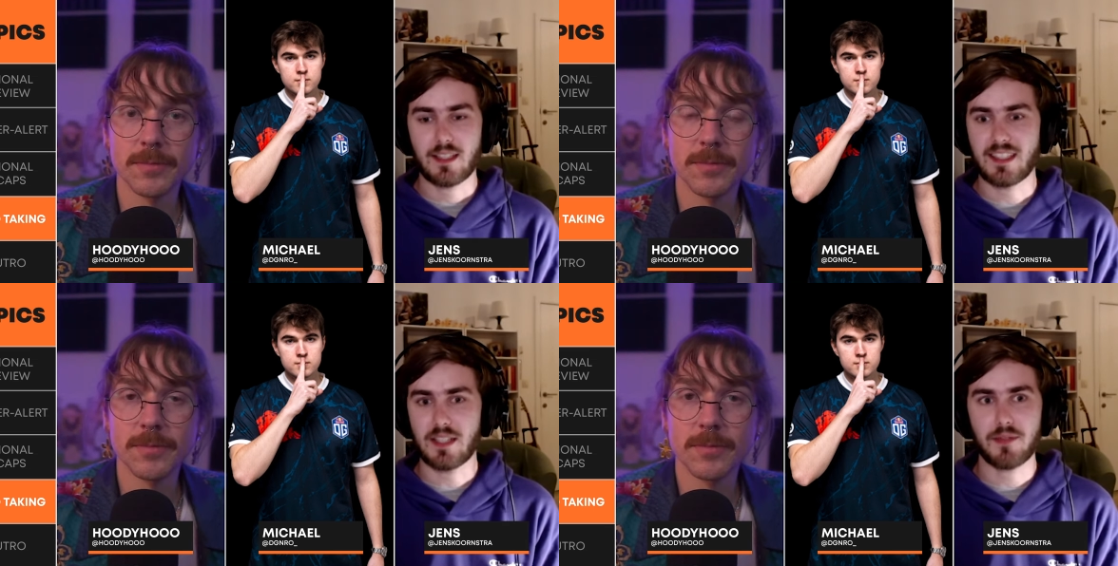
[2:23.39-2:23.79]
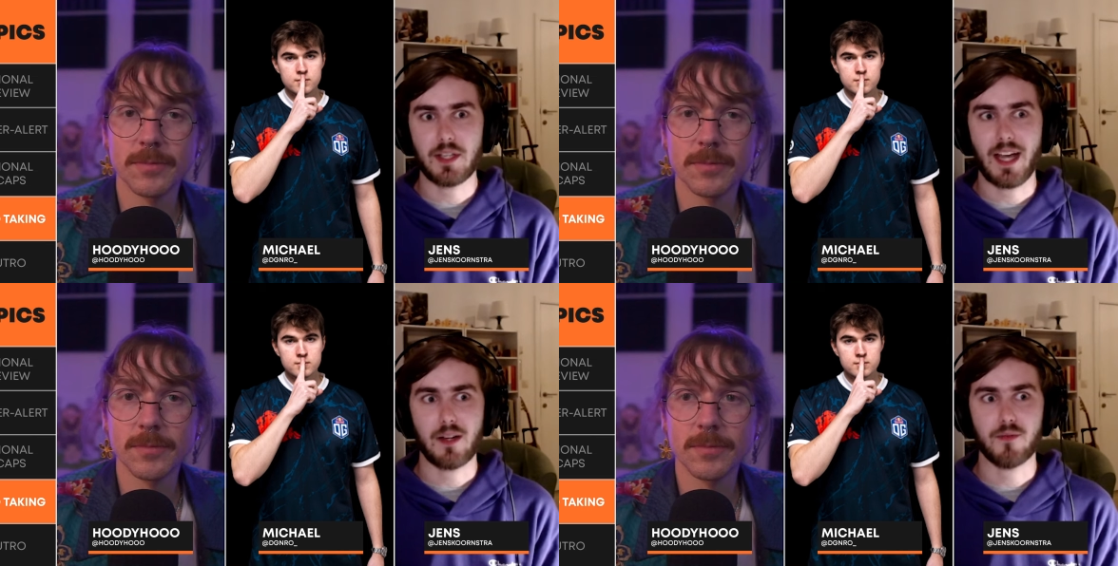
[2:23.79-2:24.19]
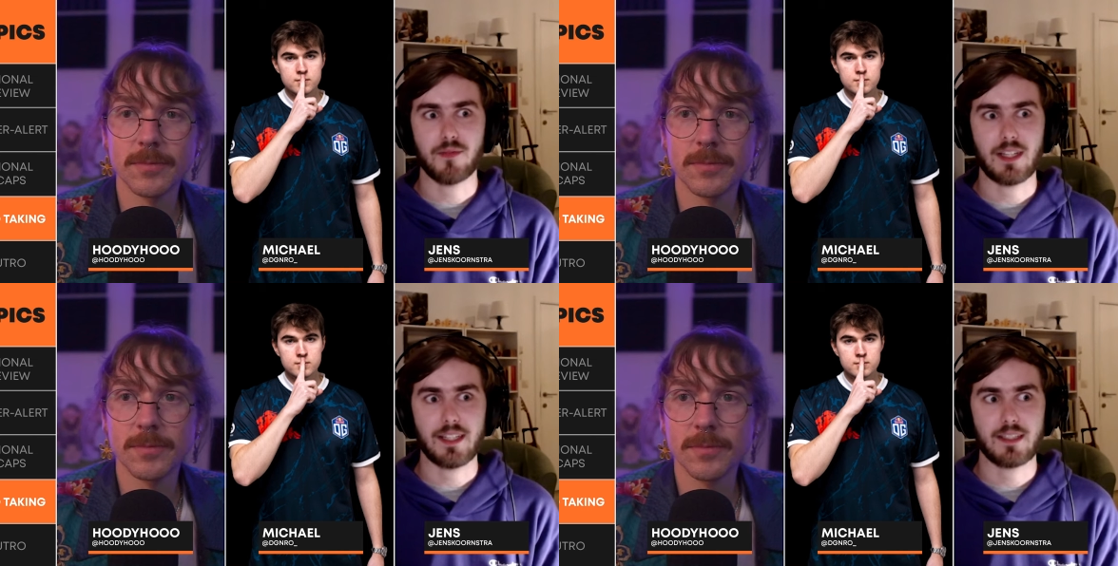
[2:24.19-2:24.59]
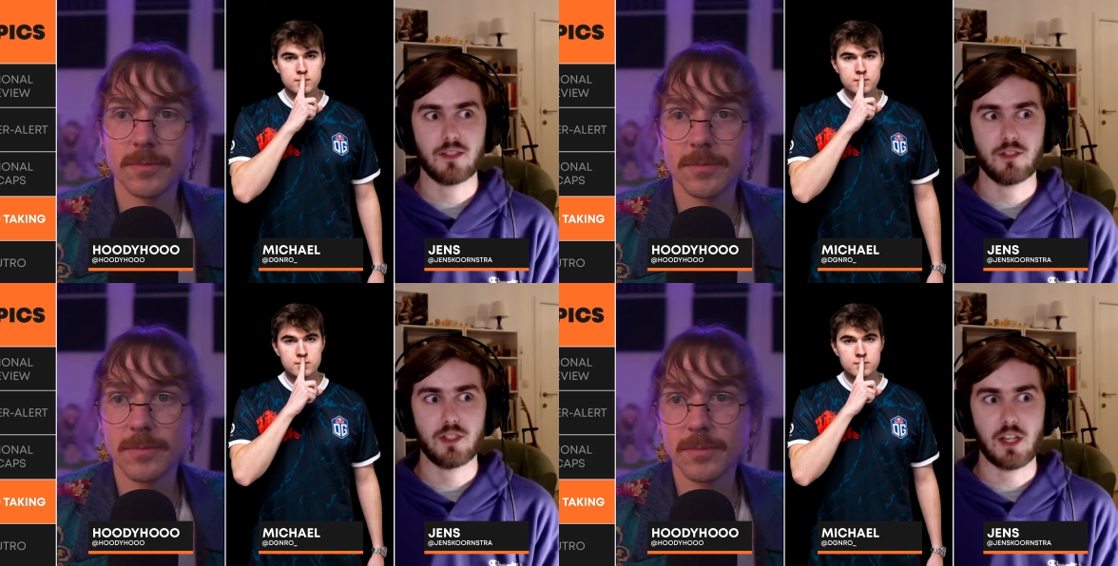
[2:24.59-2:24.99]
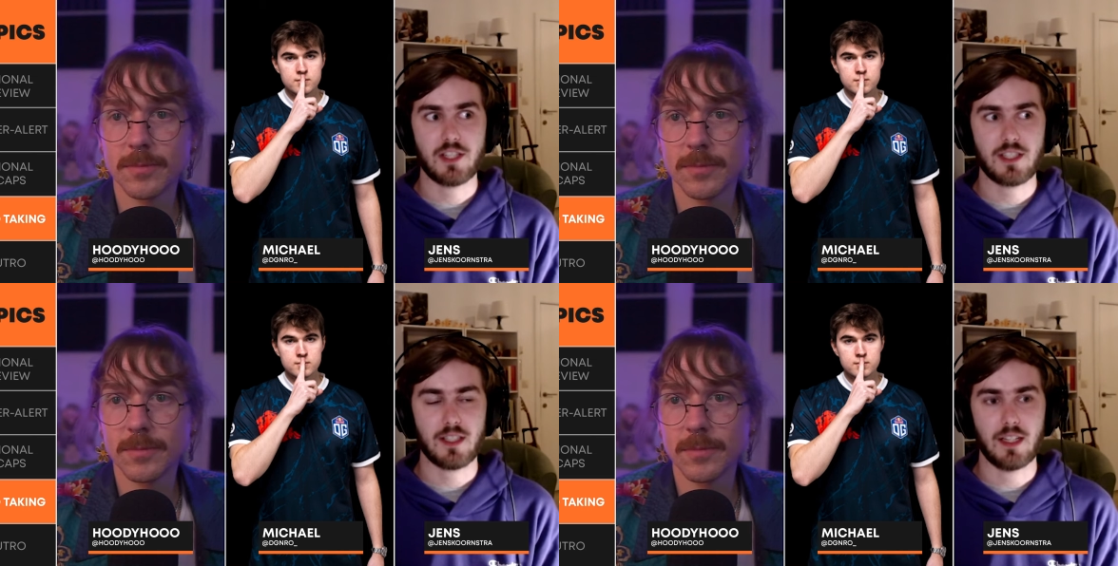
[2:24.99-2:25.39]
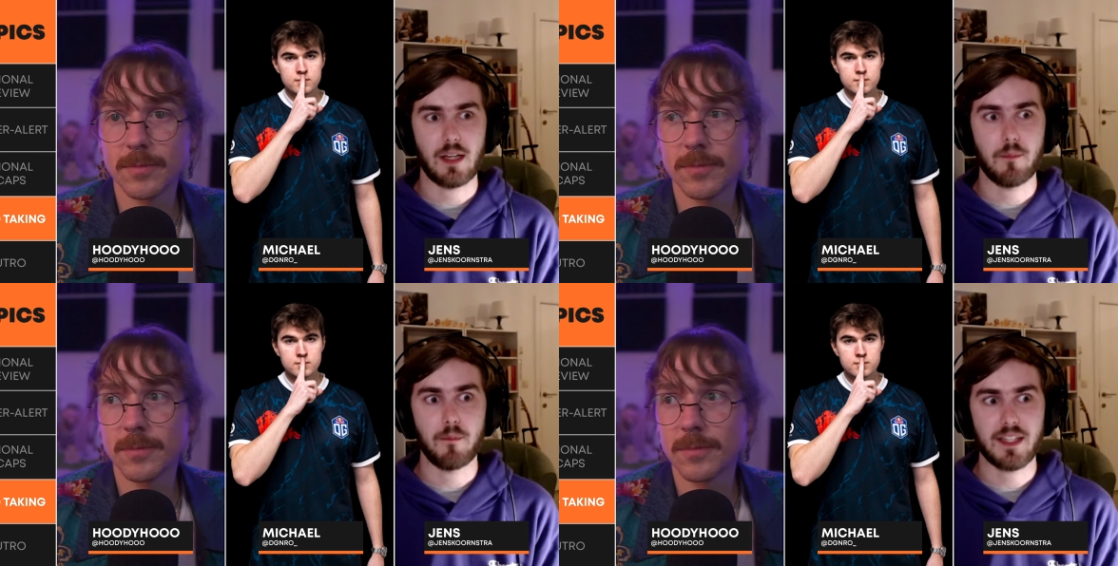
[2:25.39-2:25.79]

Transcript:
Speaker 1: Because if you have like just a